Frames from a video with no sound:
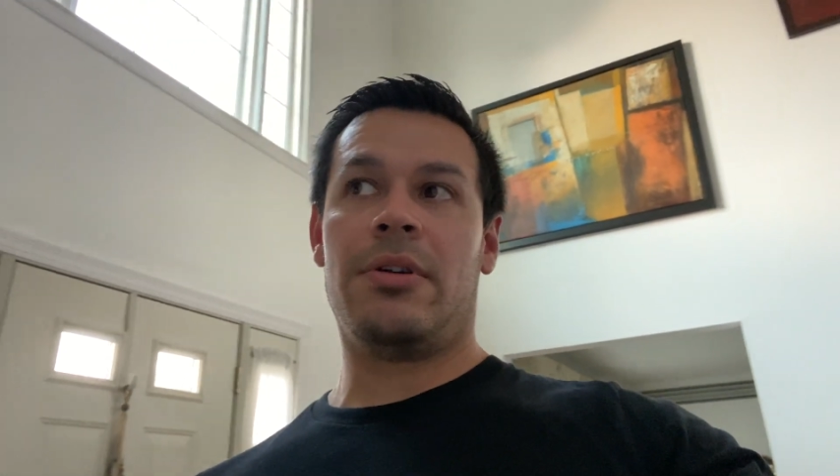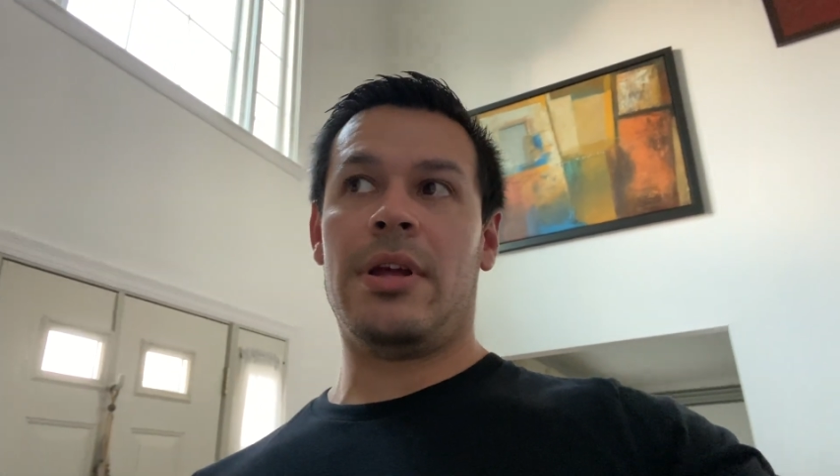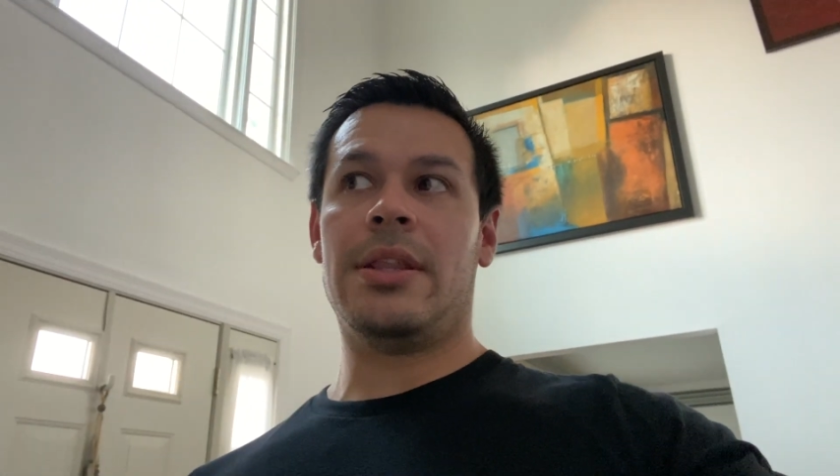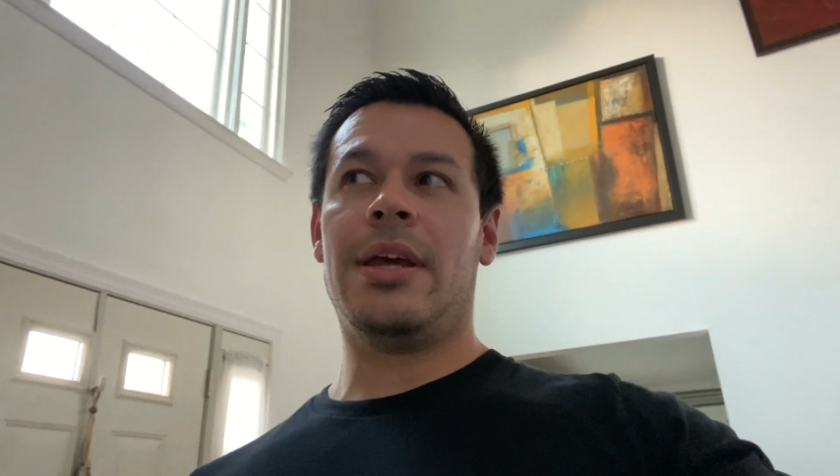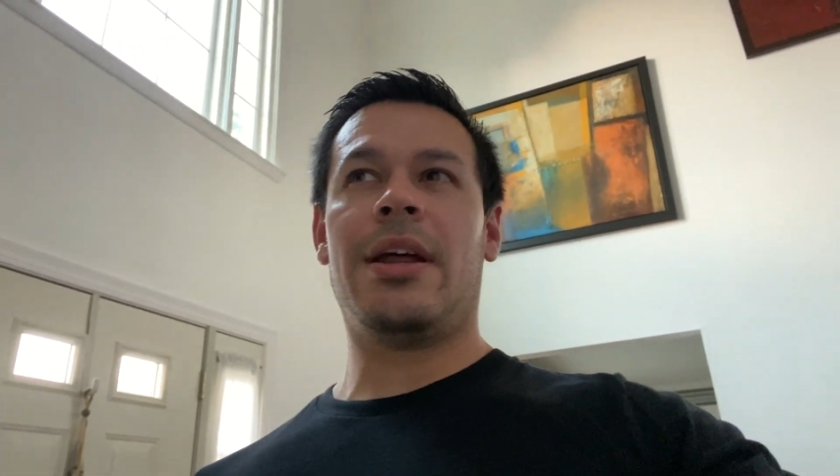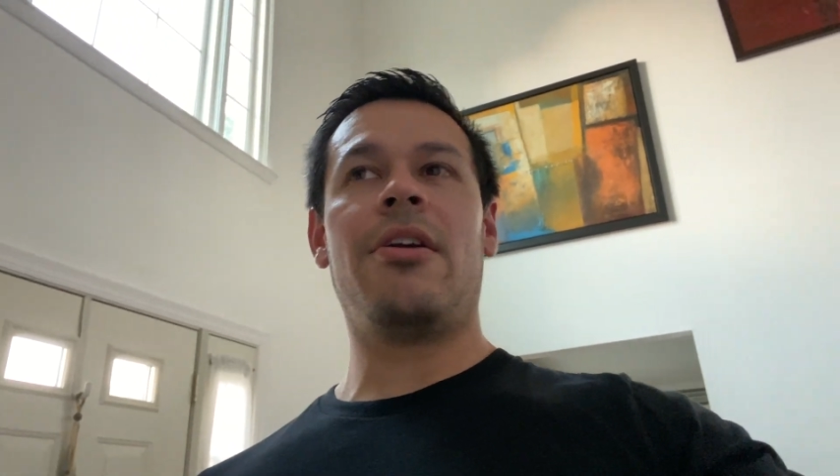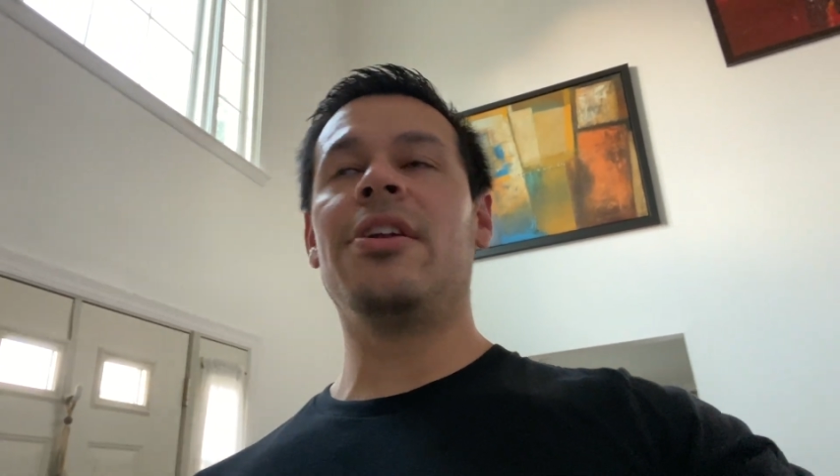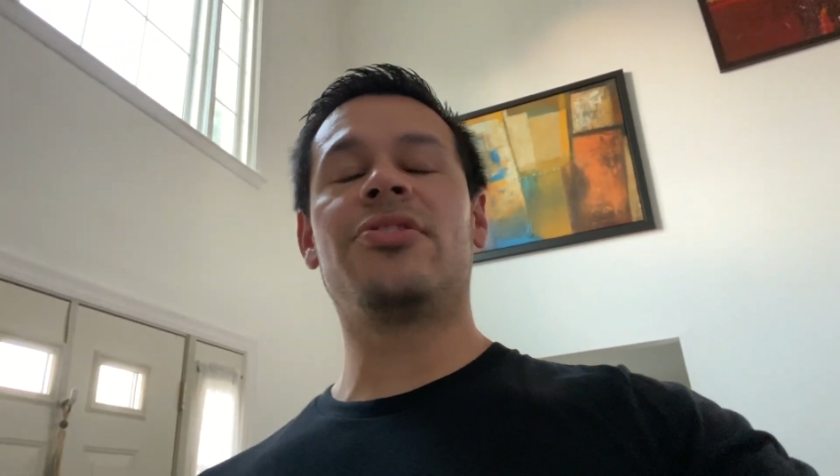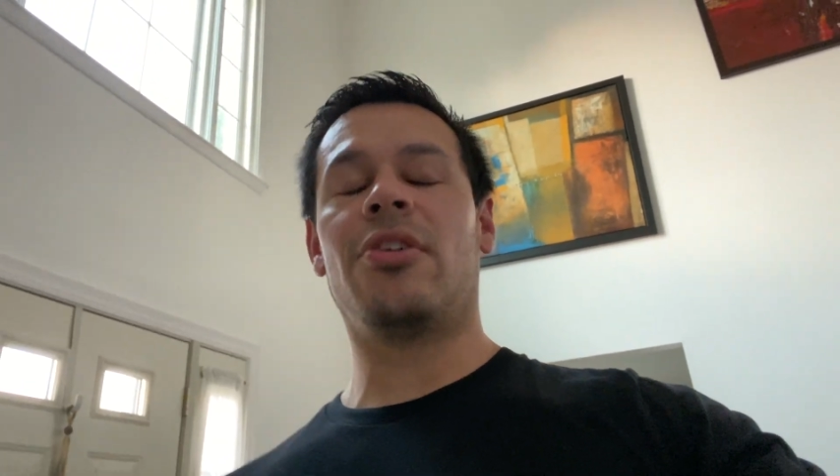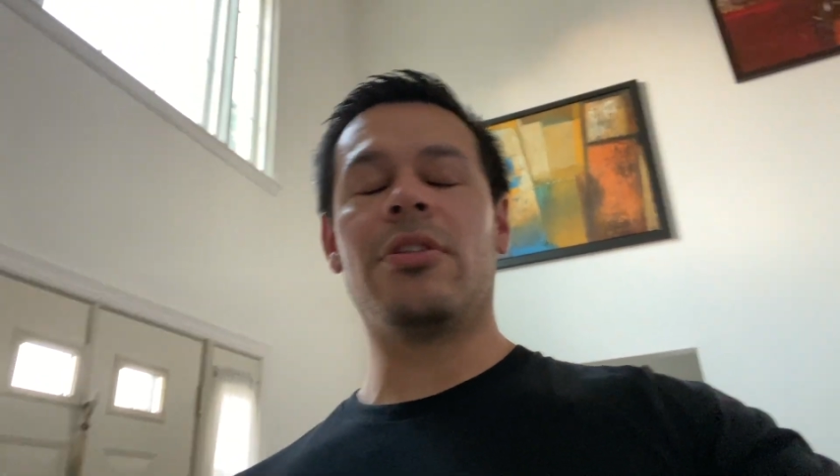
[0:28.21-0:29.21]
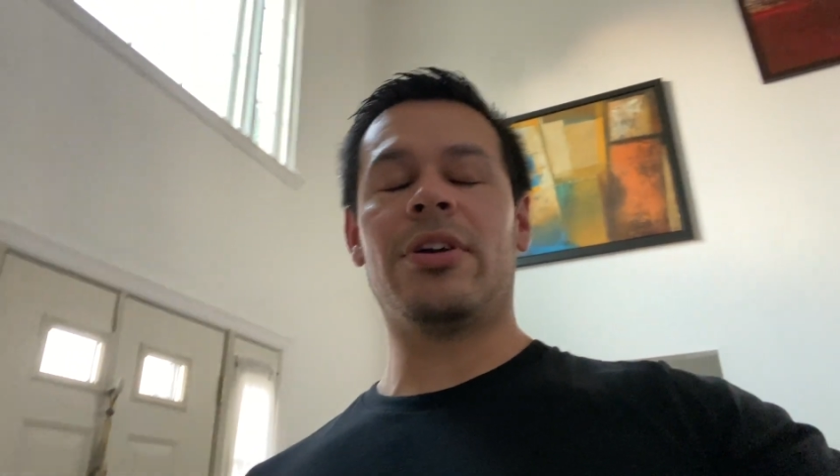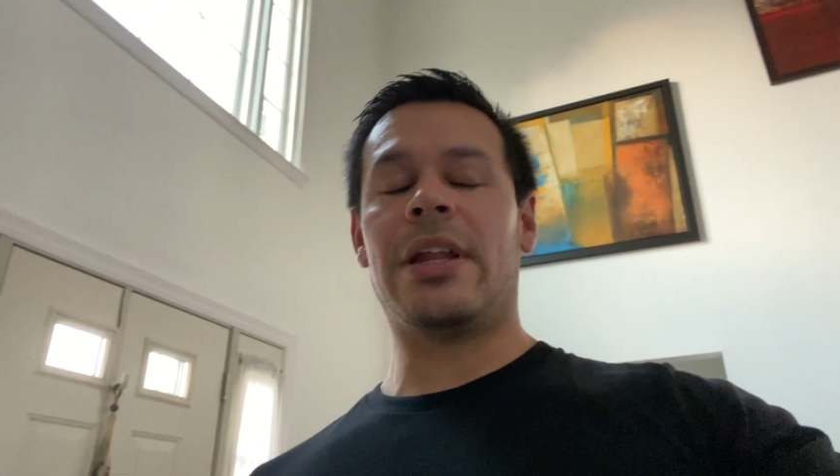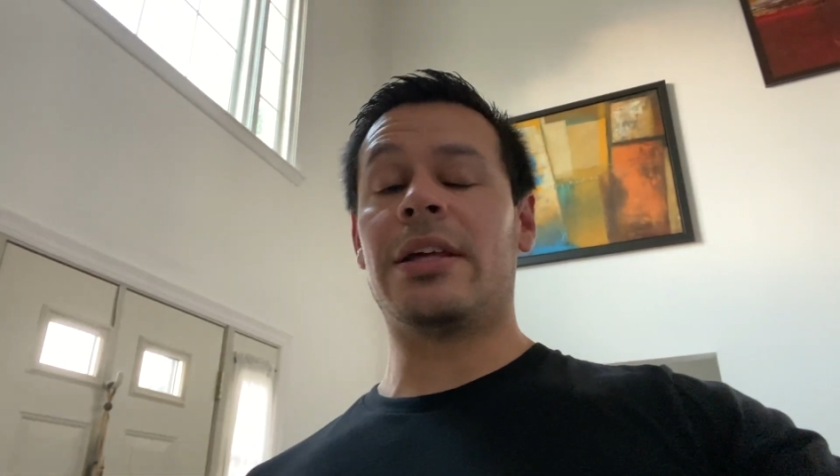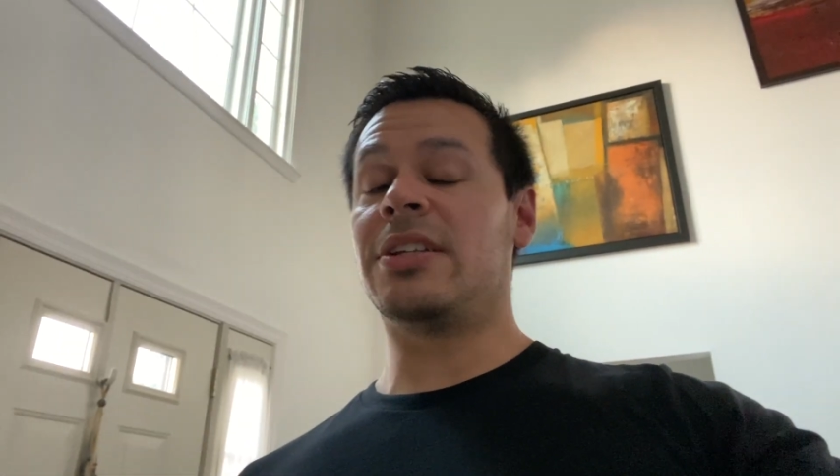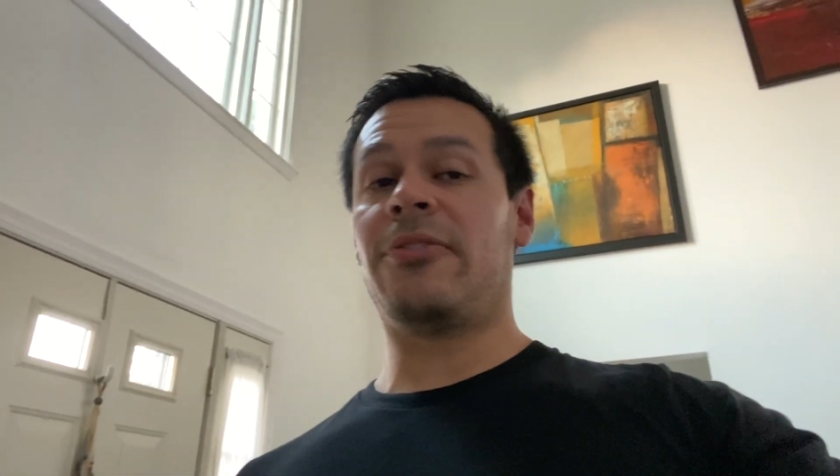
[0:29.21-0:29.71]
and then I already started looking at
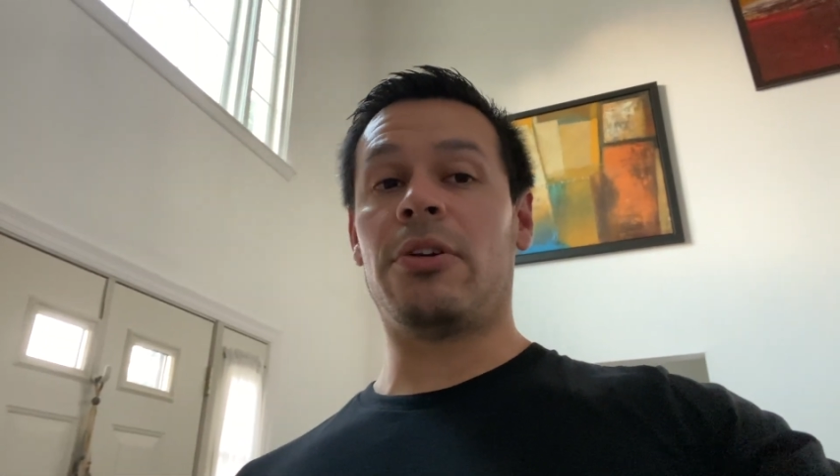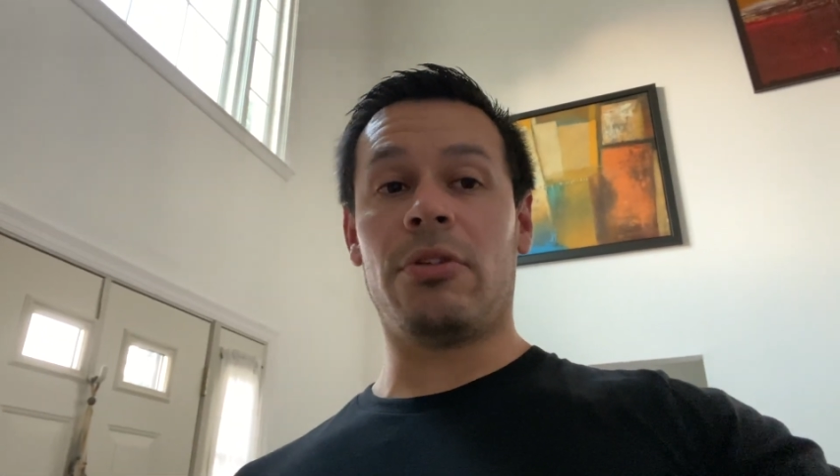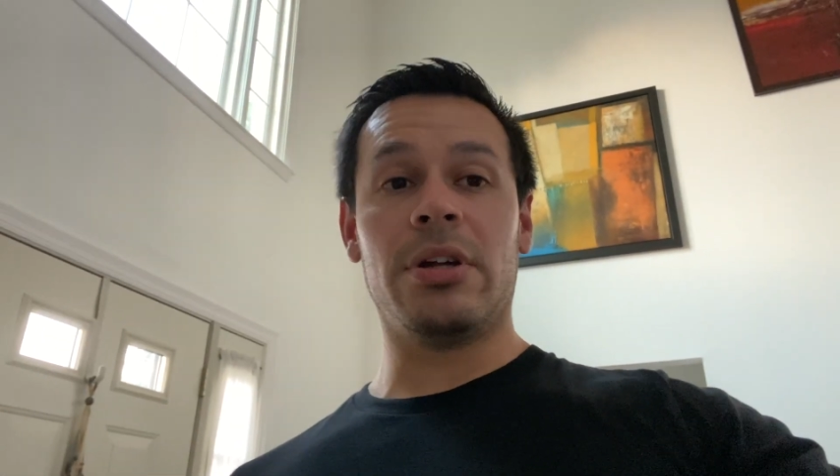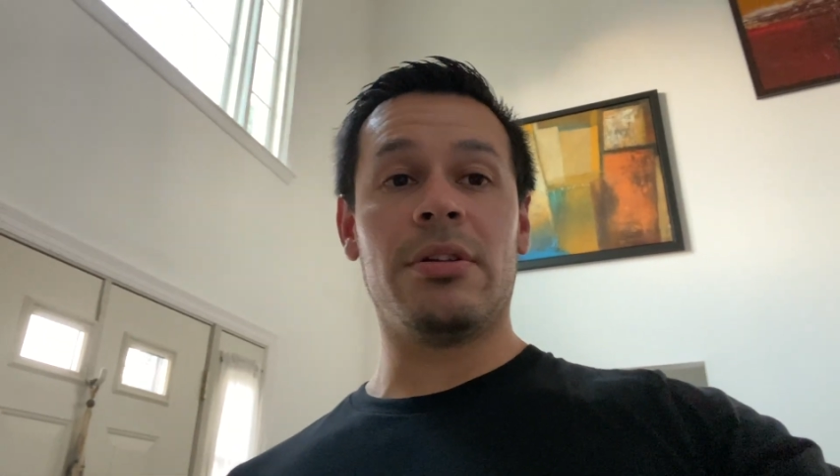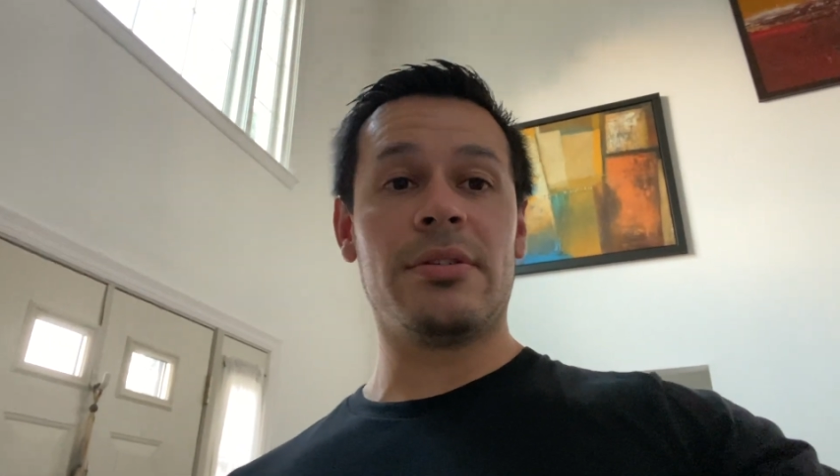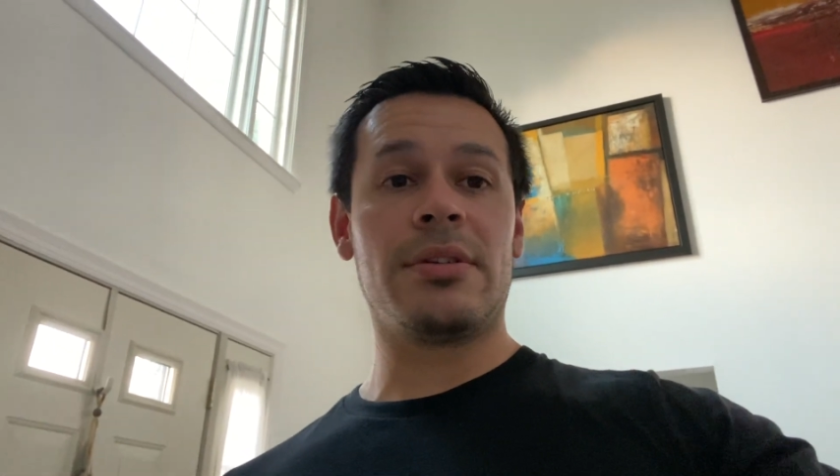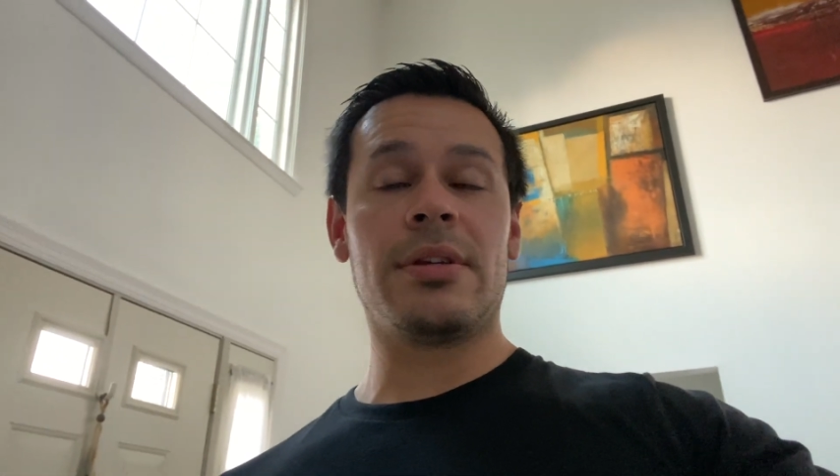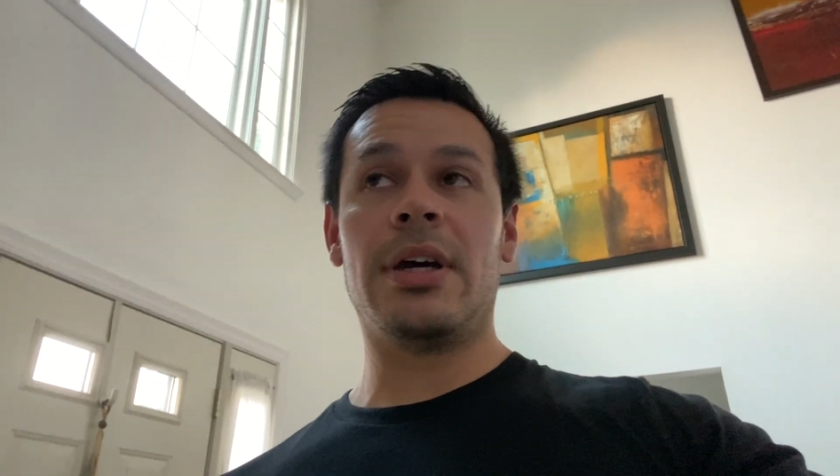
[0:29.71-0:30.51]
like different grills